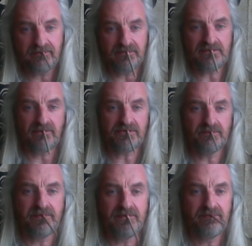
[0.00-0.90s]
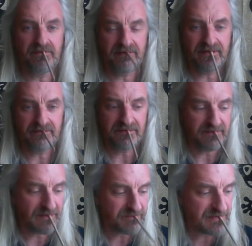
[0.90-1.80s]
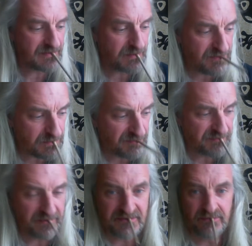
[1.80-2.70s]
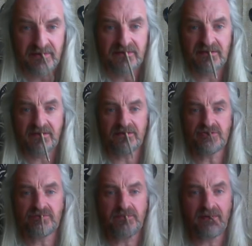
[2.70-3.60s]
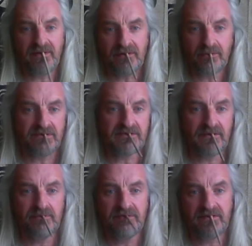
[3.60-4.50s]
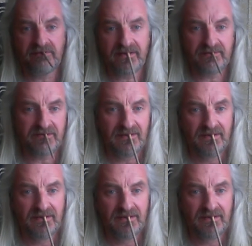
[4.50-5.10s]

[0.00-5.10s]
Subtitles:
There's lots of people around, and then other times I prefer it to be in a country park where there's nobody around.